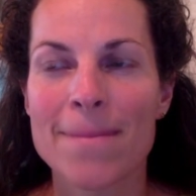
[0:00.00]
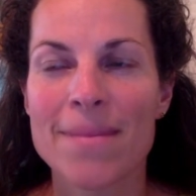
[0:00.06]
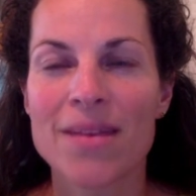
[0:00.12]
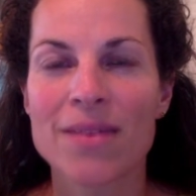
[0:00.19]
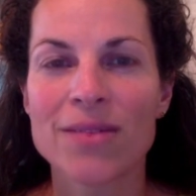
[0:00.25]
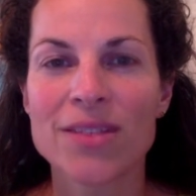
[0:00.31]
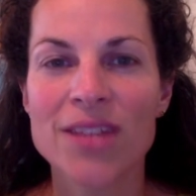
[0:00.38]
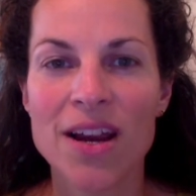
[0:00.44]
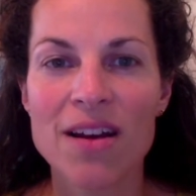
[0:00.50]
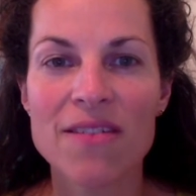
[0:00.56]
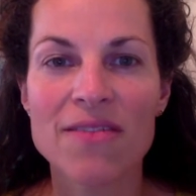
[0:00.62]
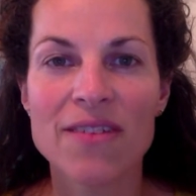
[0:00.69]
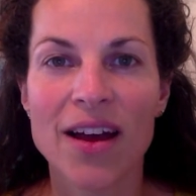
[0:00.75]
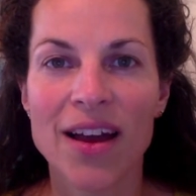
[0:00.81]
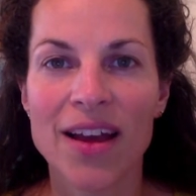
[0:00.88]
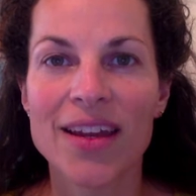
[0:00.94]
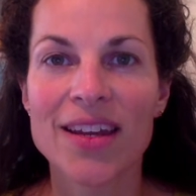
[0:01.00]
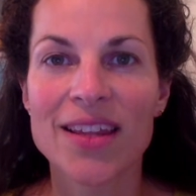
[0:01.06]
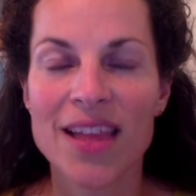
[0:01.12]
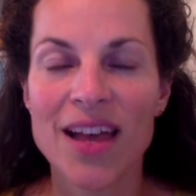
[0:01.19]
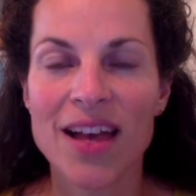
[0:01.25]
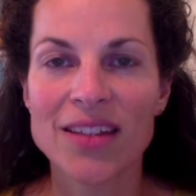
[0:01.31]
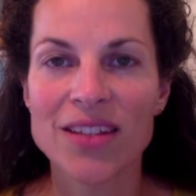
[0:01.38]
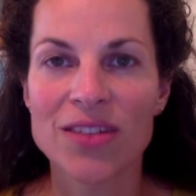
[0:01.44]
It was terrifying, and it
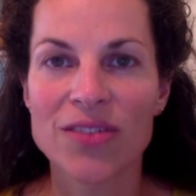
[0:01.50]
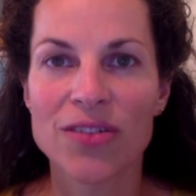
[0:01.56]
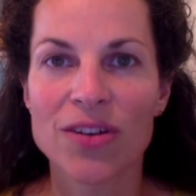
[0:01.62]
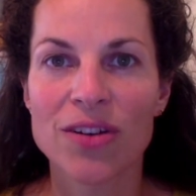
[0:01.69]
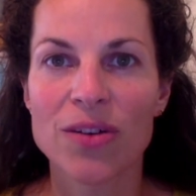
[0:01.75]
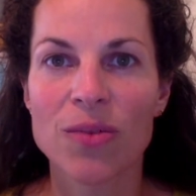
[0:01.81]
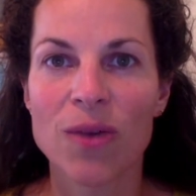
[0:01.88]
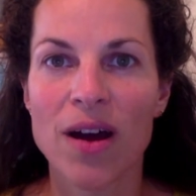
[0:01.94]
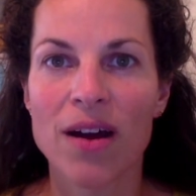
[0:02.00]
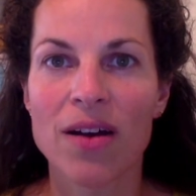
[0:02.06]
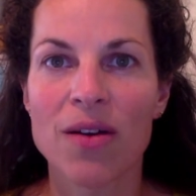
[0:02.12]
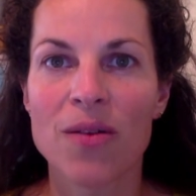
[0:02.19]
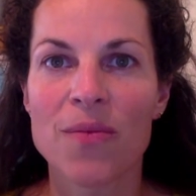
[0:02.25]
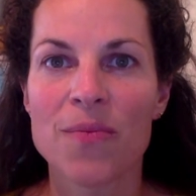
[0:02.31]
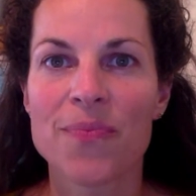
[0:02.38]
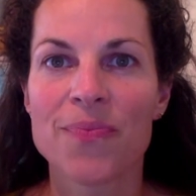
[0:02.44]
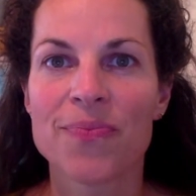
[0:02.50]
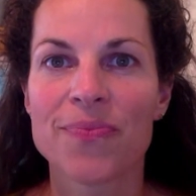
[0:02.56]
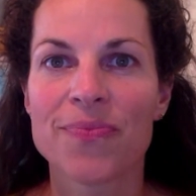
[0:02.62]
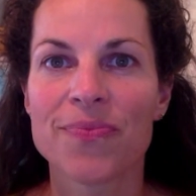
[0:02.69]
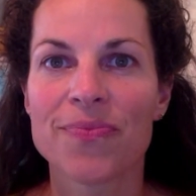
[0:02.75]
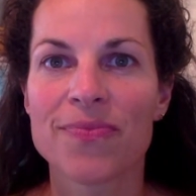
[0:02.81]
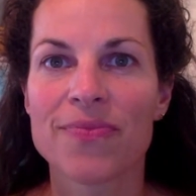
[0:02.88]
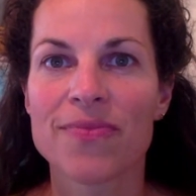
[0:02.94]
lasted for a while.
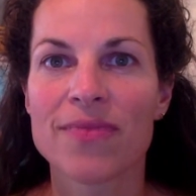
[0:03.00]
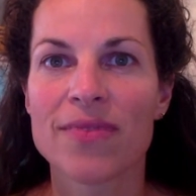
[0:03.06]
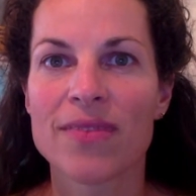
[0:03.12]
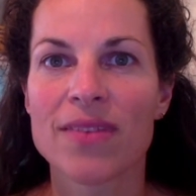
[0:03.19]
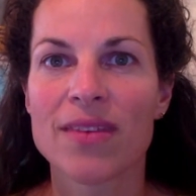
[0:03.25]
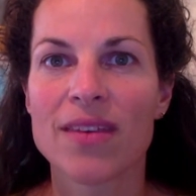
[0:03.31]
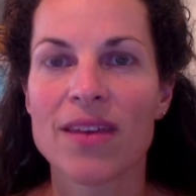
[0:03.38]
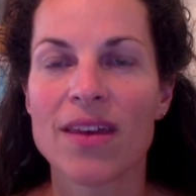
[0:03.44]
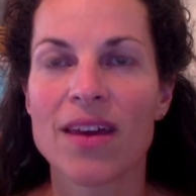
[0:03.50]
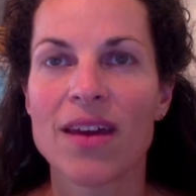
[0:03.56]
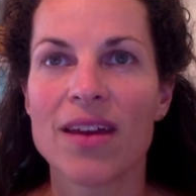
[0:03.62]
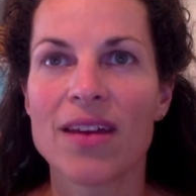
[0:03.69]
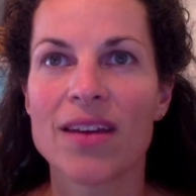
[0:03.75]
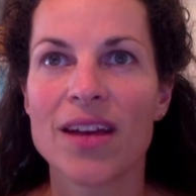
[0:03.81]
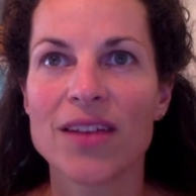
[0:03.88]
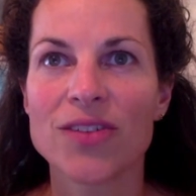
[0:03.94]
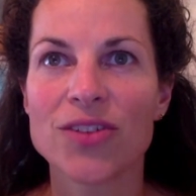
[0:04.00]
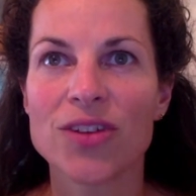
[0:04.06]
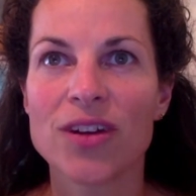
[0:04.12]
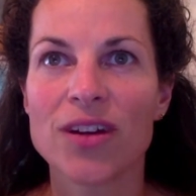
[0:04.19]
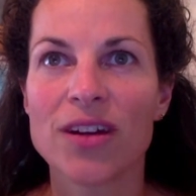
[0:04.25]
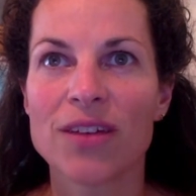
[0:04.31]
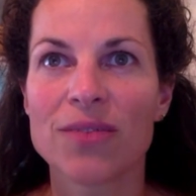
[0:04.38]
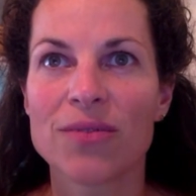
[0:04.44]
And after
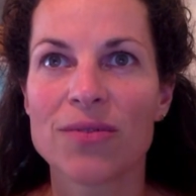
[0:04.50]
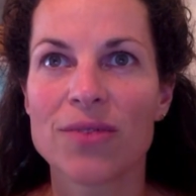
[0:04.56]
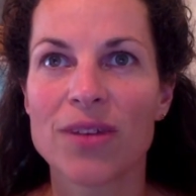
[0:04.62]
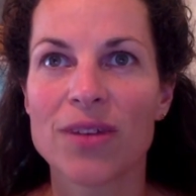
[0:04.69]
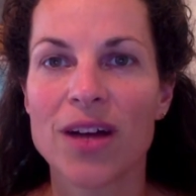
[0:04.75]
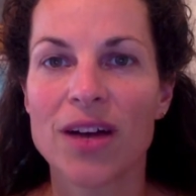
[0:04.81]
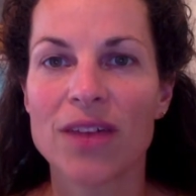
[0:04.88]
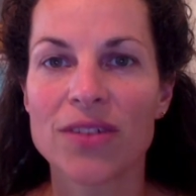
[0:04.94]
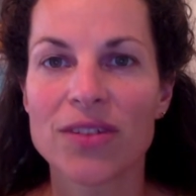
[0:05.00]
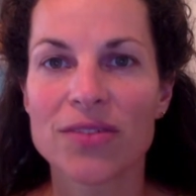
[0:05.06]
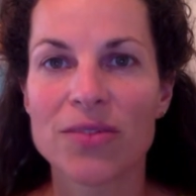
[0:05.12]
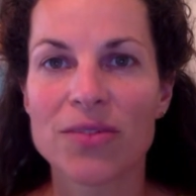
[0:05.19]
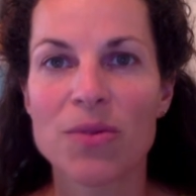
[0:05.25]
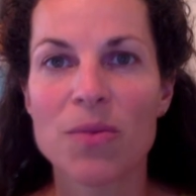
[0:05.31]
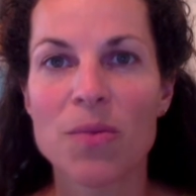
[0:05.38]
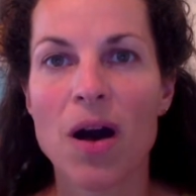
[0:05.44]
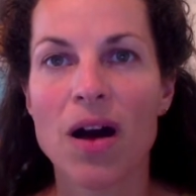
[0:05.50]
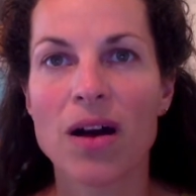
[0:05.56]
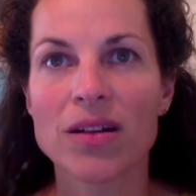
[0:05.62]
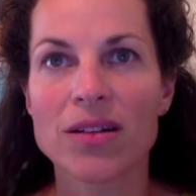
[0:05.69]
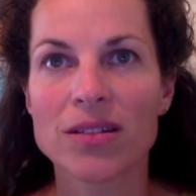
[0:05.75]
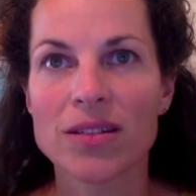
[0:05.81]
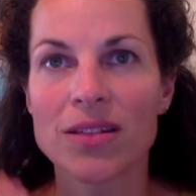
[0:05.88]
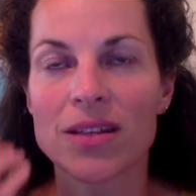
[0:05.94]
I recovered from the
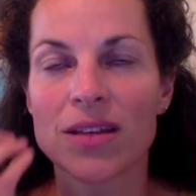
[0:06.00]
pox,